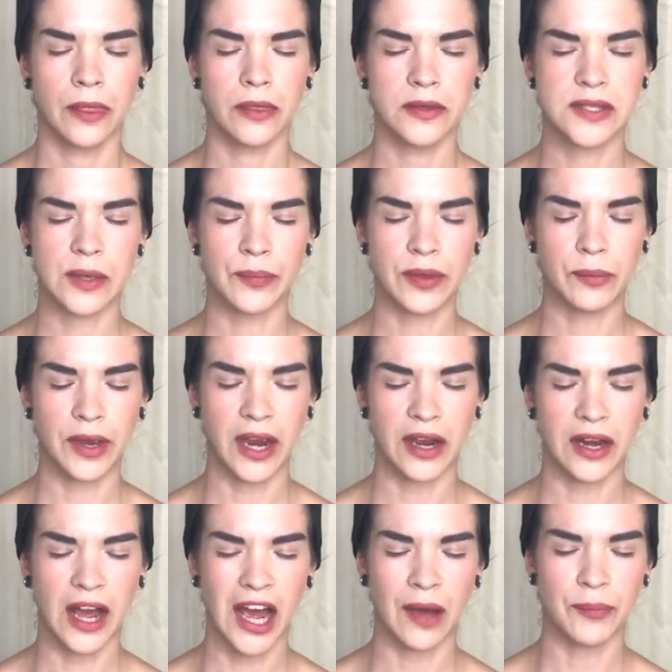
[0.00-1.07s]
something began
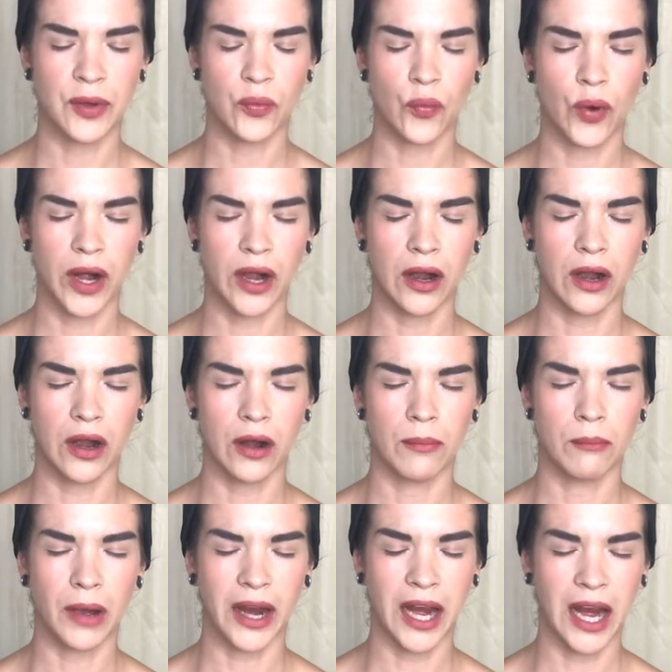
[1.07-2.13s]
to happen where
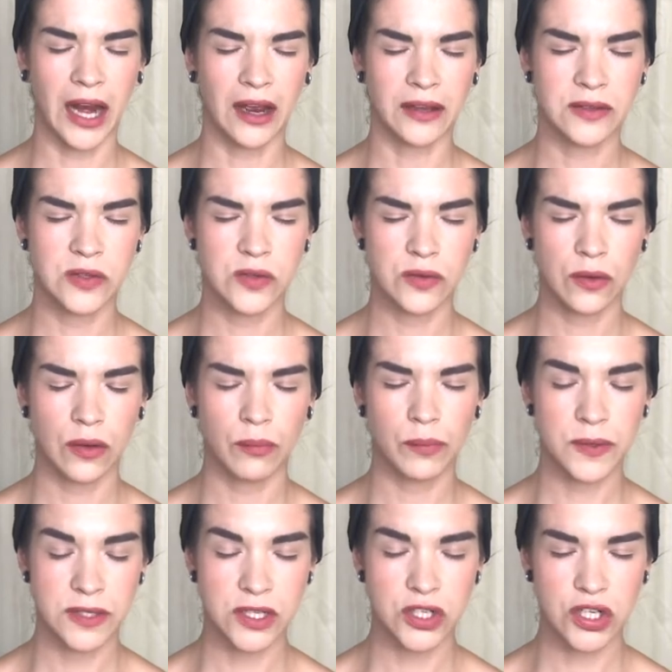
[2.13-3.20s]
my hand
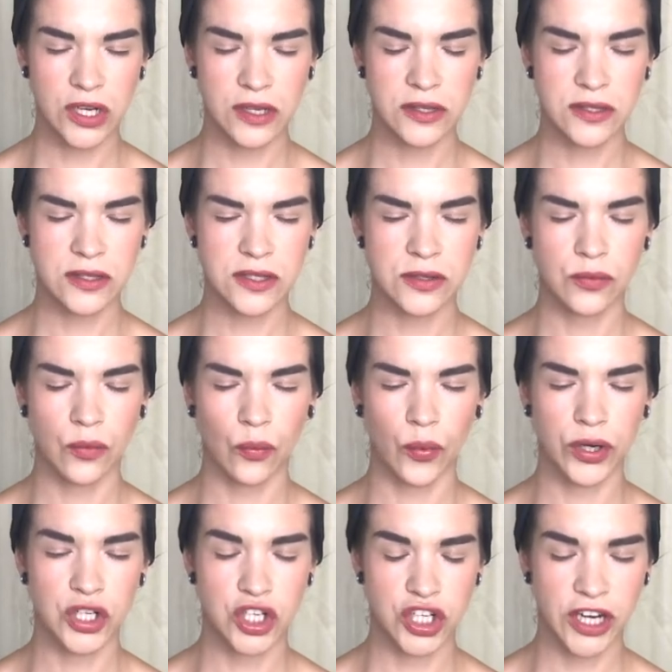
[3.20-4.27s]
positions
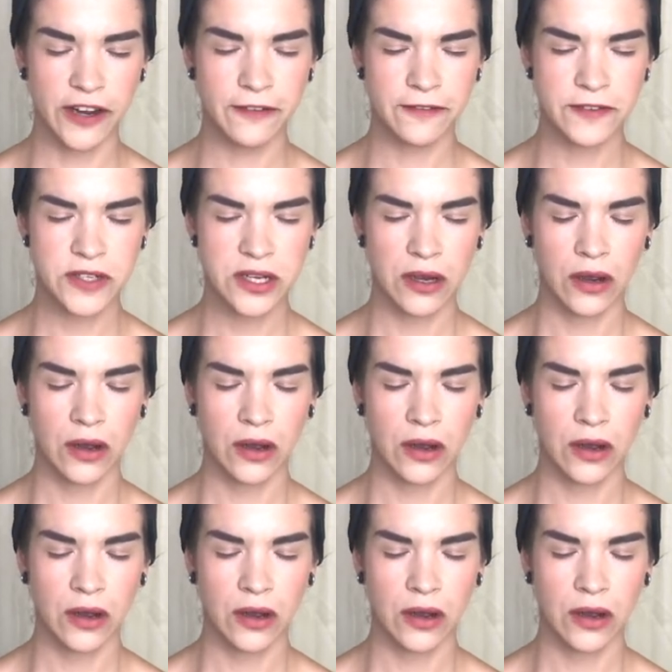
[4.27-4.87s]
would shift